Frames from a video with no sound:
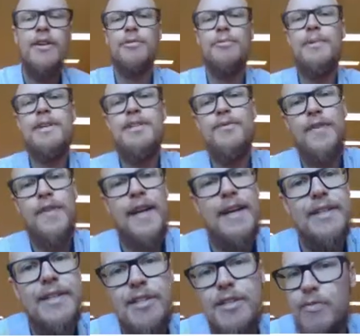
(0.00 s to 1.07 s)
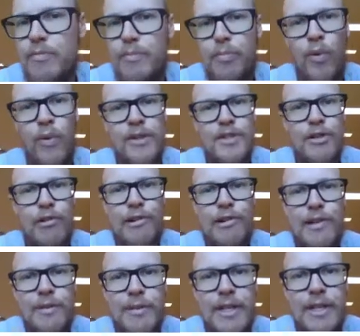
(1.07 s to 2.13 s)
The reason for that is
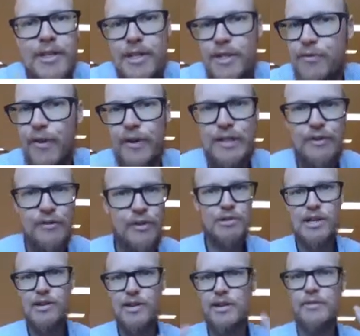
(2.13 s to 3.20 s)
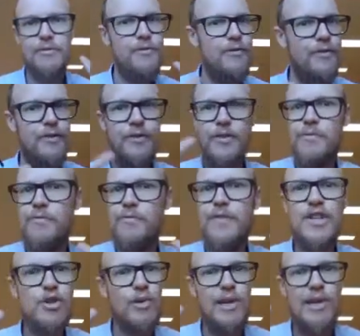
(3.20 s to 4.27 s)
0.09 meters is very difficult to kind of
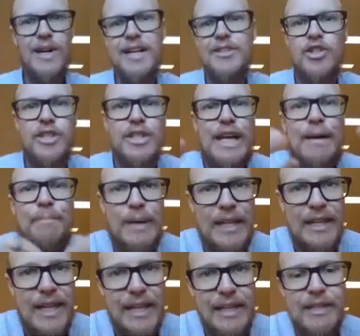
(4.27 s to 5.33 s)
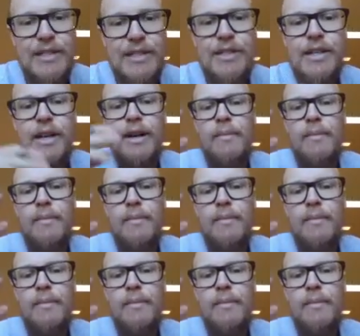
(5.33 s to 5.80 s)
visualize just how big that is,